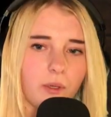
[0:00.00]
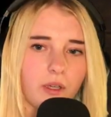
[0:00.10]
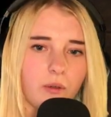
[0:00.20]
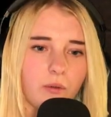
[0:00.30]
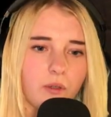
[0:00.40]
we
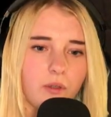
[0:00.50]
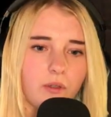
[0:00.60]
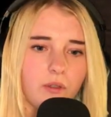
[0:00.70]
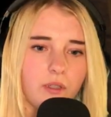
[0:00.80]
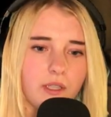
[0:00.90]
go.
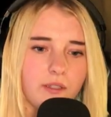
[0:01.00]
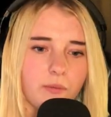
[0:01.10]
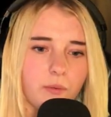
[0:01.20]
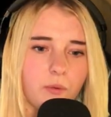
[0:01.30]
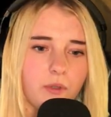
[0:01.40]
Let's
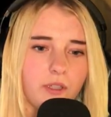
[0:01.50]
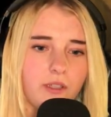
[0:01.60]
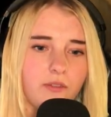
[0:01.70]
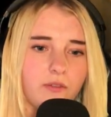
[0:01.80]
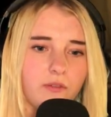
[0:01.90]
walk
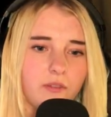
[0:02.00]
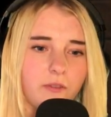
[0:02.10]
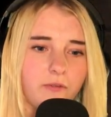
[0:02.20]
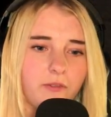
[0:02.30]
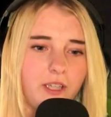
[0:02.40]

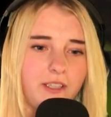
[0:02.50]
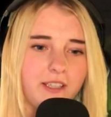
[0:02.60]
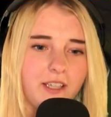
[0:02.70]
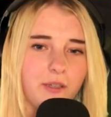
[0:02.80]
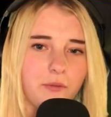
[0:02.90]
very
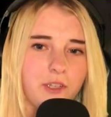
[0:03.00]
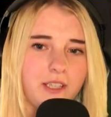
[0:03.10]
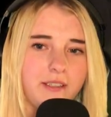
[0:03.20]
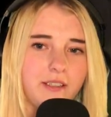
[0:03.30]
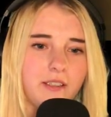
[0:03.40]

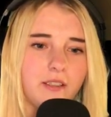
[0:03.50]
carefully.